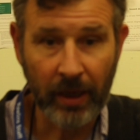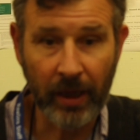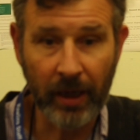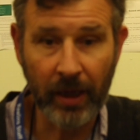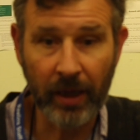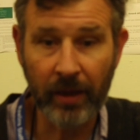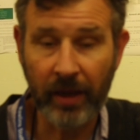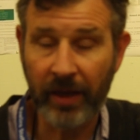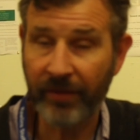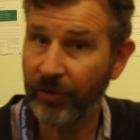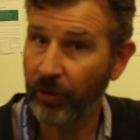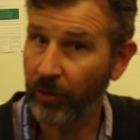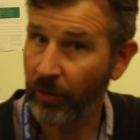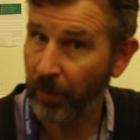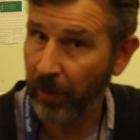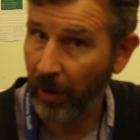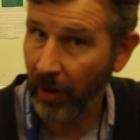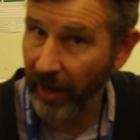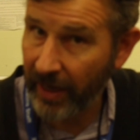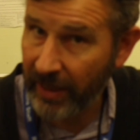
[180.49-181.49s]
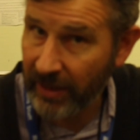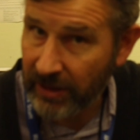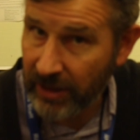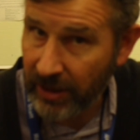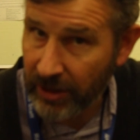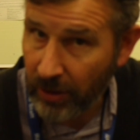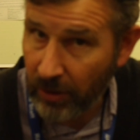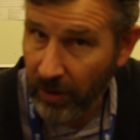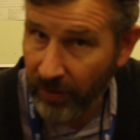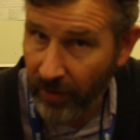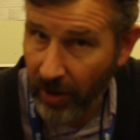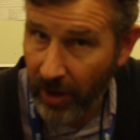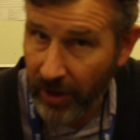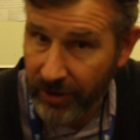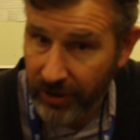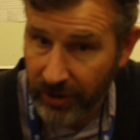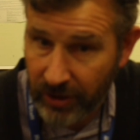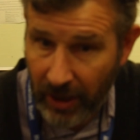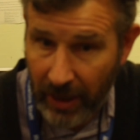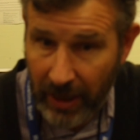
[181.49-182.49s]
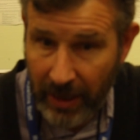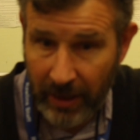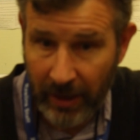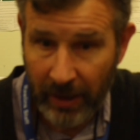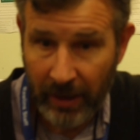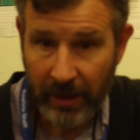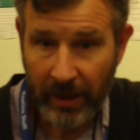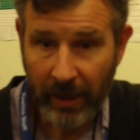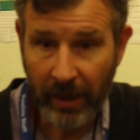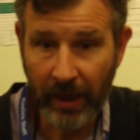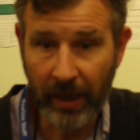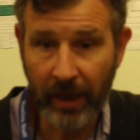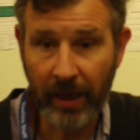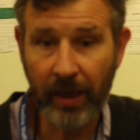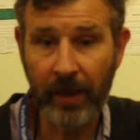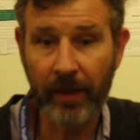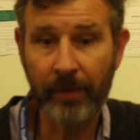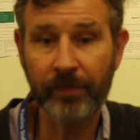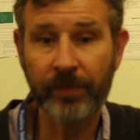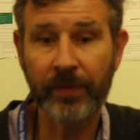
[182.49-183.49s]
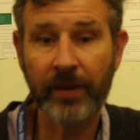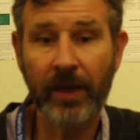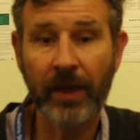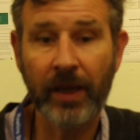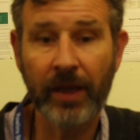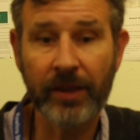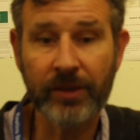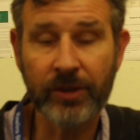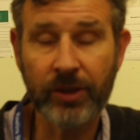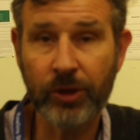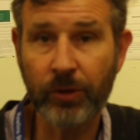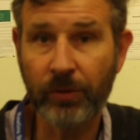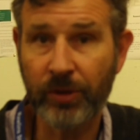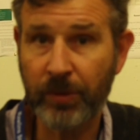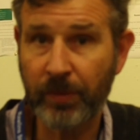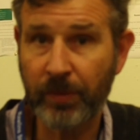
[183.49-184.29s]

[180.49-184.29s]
If you're applying to university to do a